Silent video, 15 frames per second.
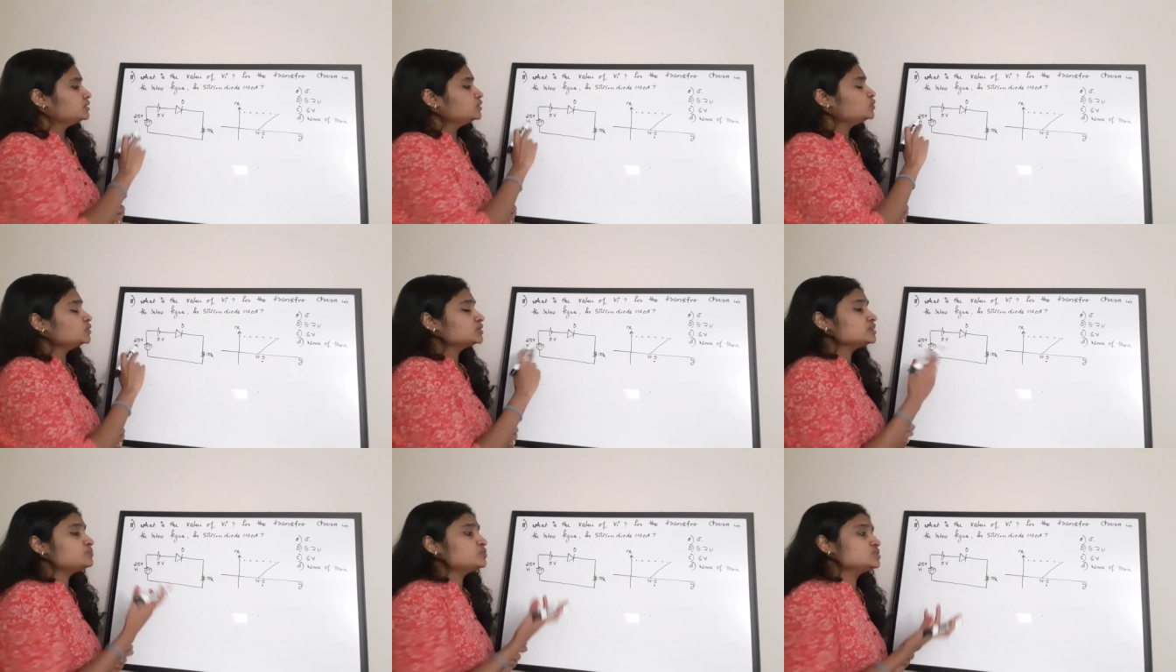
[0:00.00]

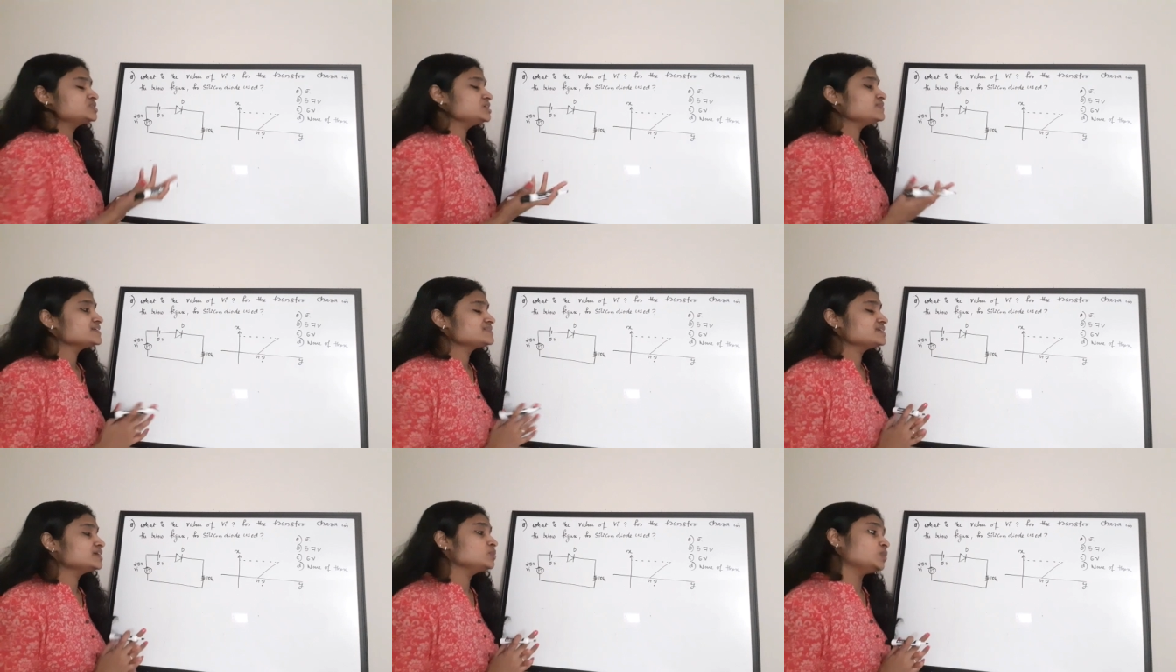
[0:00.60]
During the positive
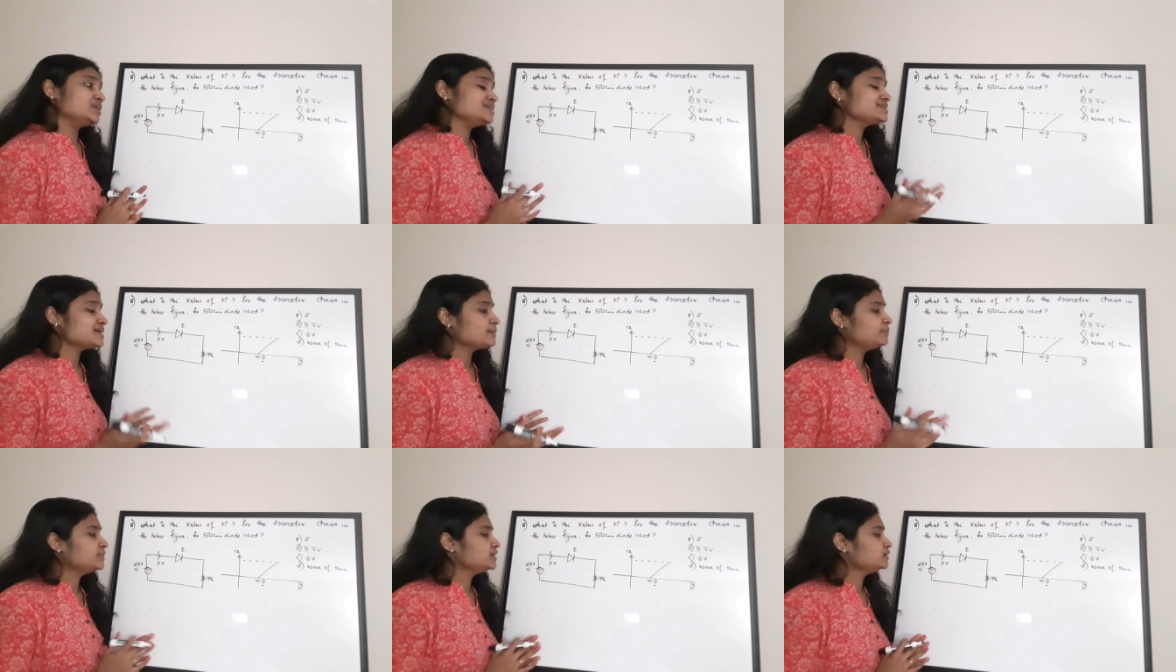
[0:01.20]
half cycle, what is
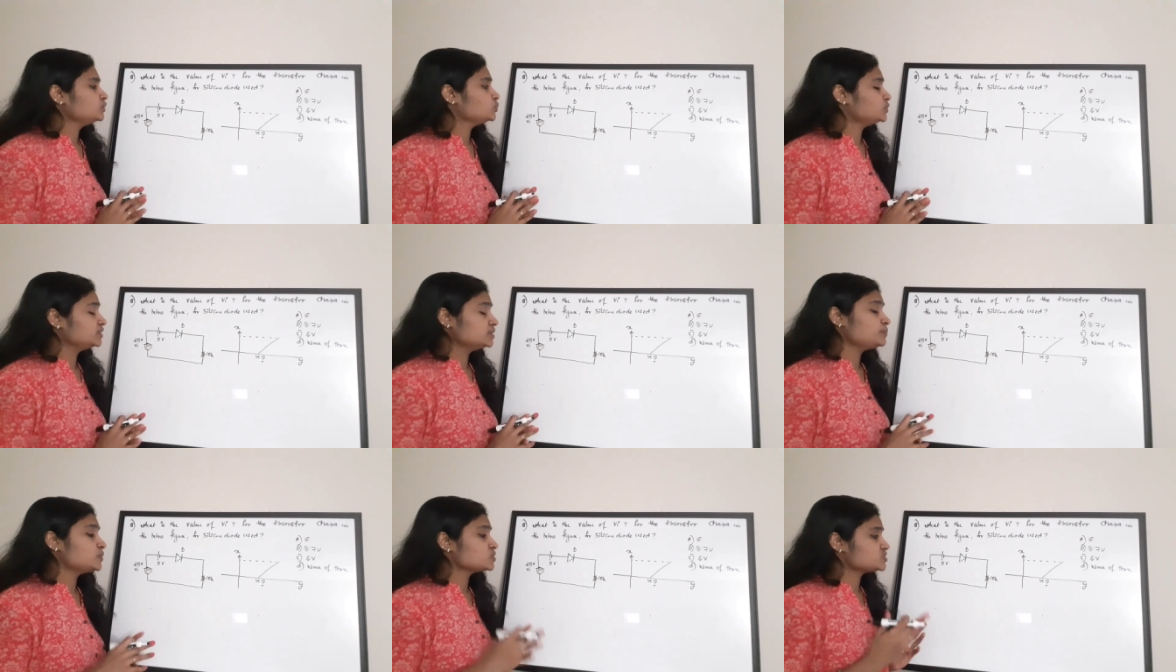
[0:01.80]
happening?
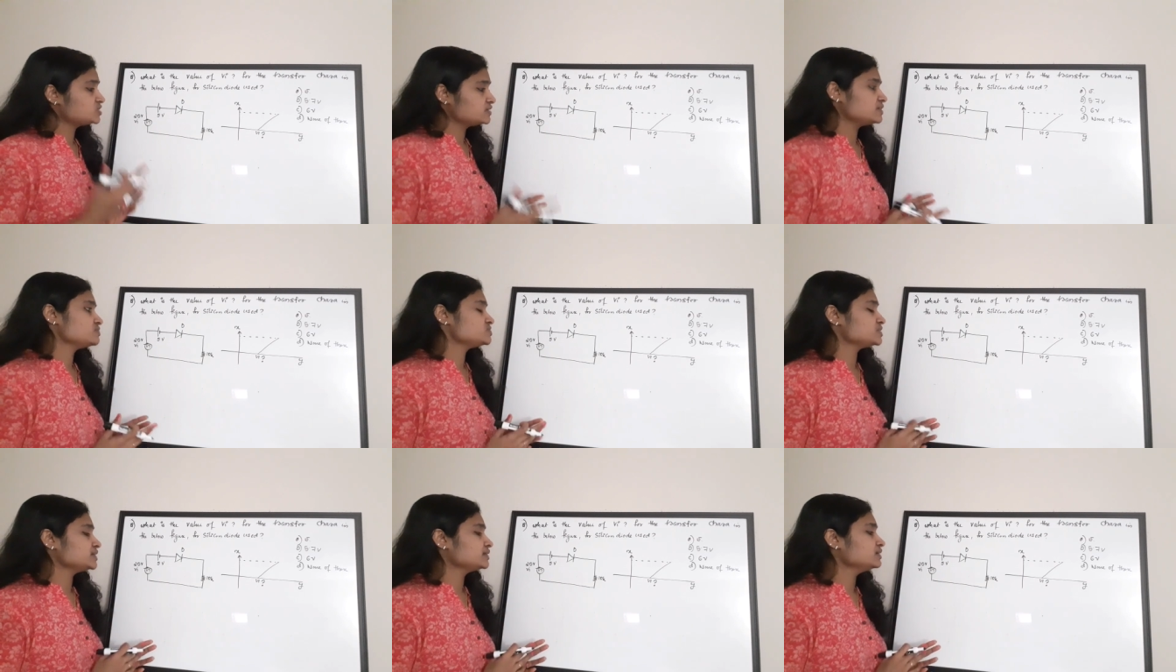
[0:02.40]
During the positive
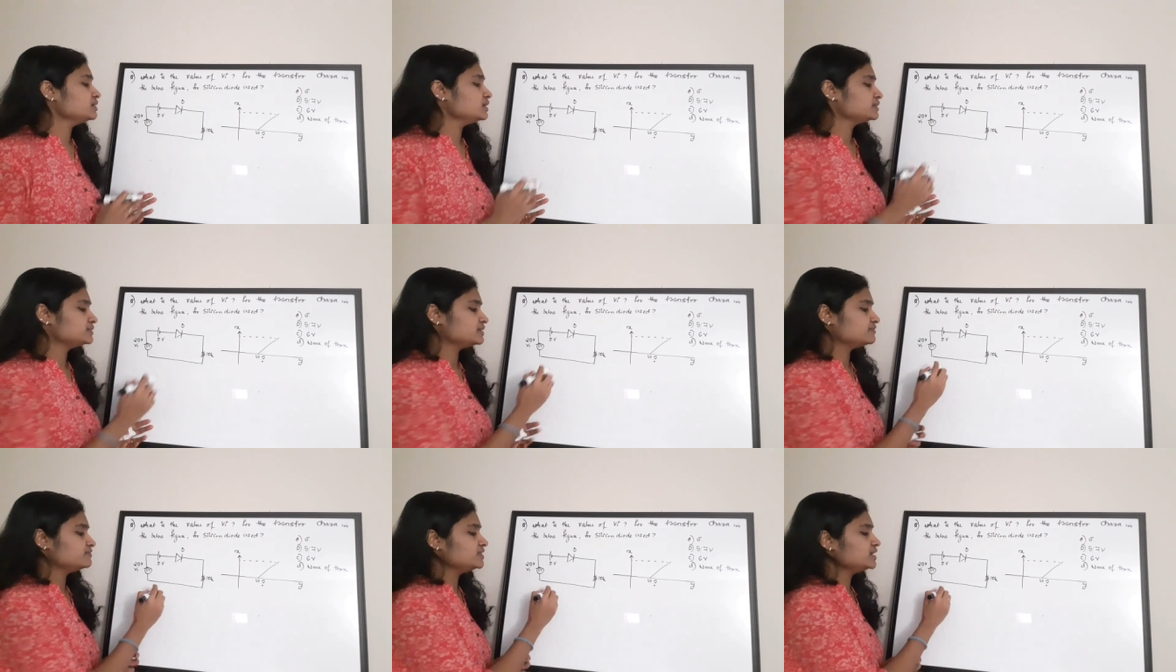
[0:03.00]
half cycle,
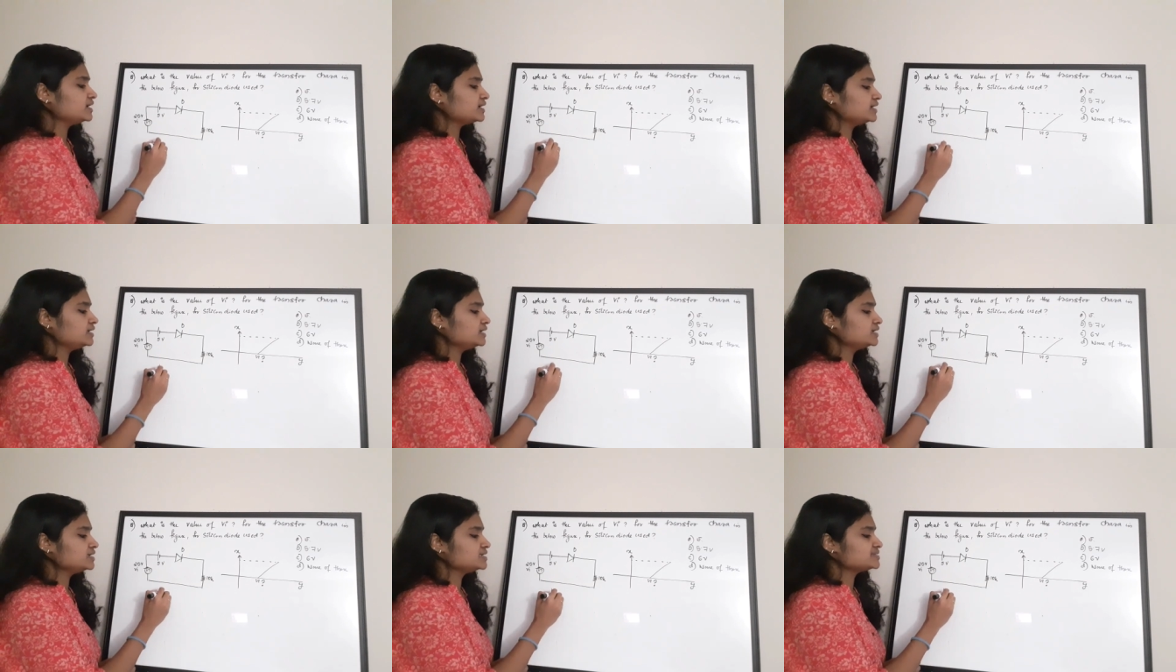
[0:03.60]
the
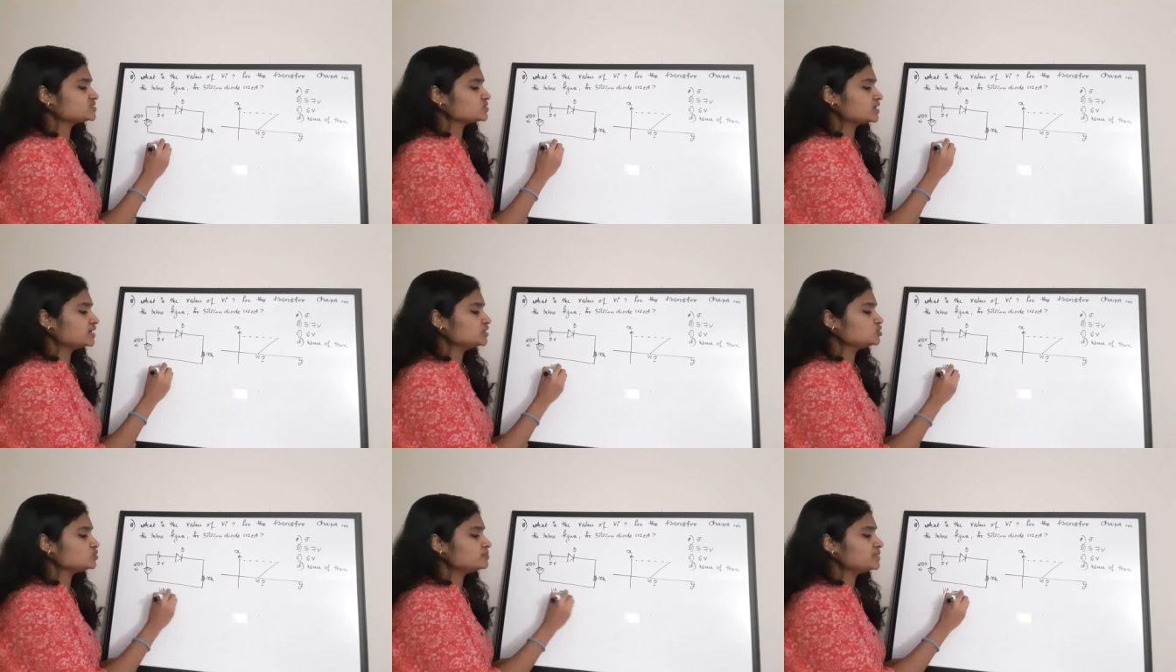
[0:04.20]
VI is
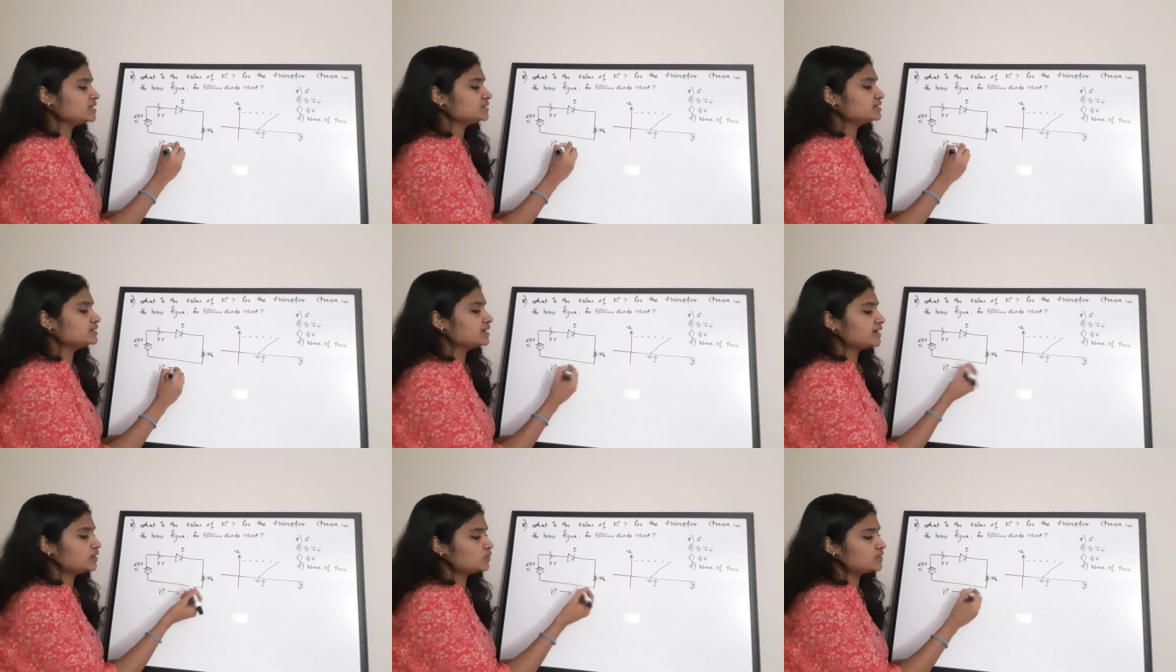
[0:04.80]
trying to make the
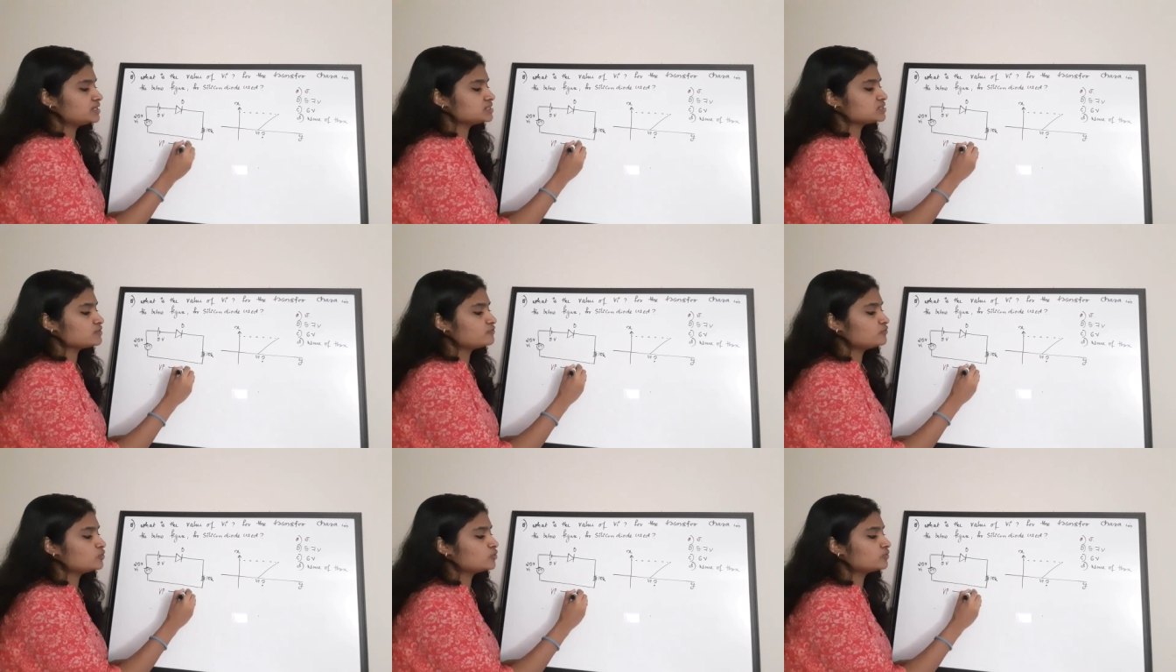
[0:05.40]
diode as
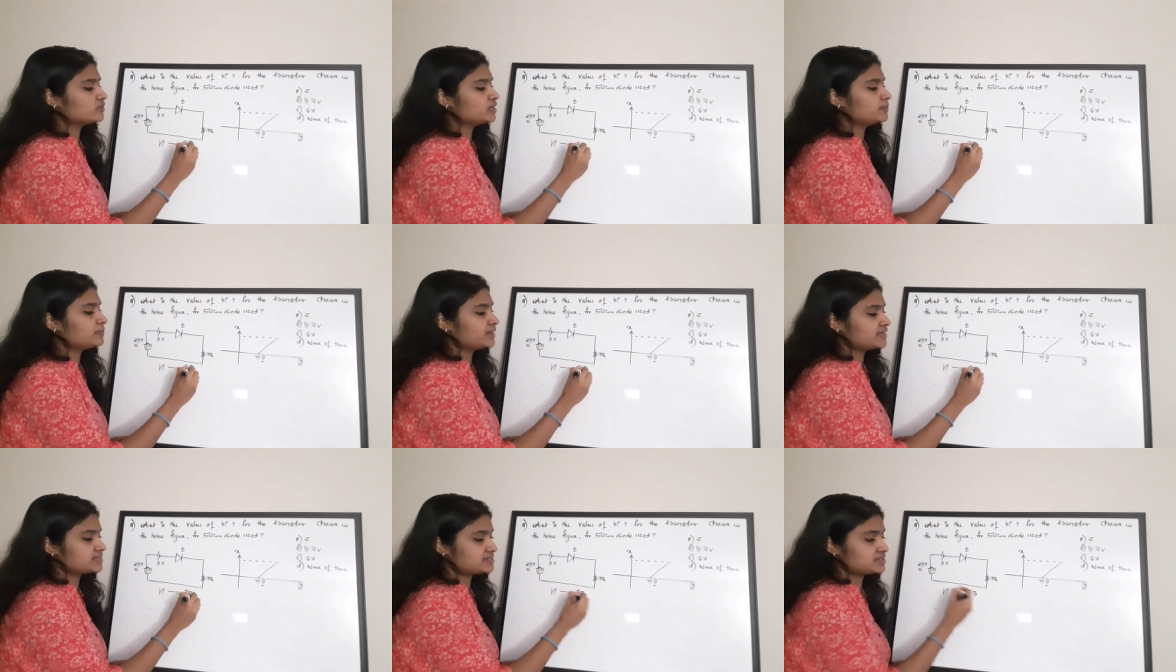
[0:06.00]
forward
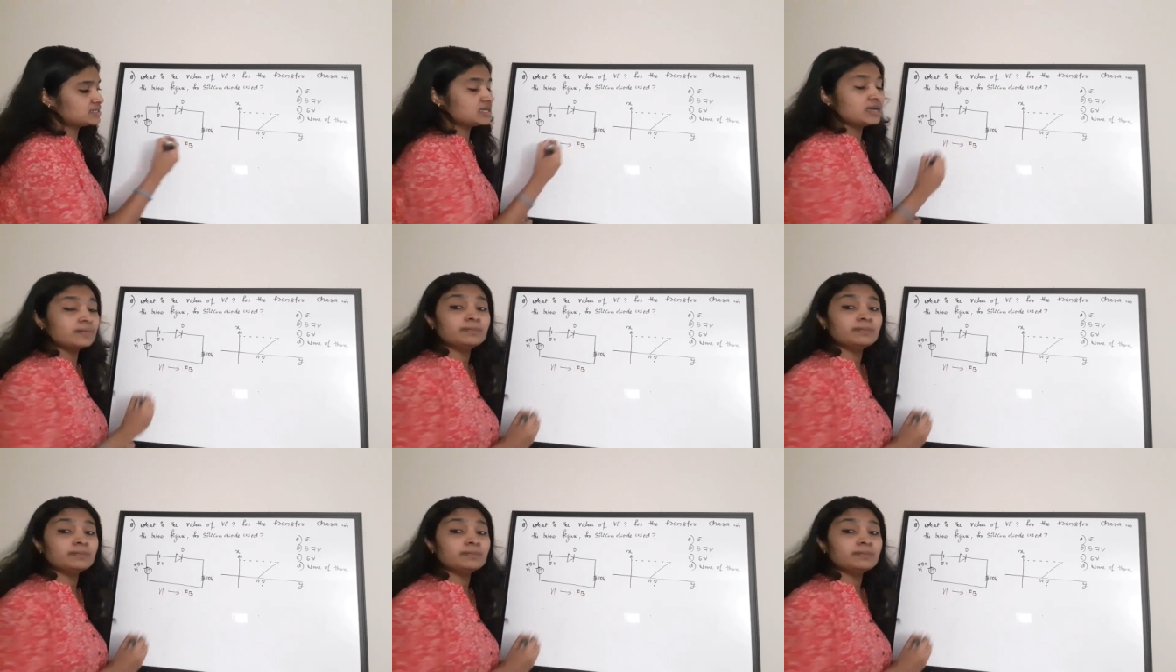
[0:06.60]
biased.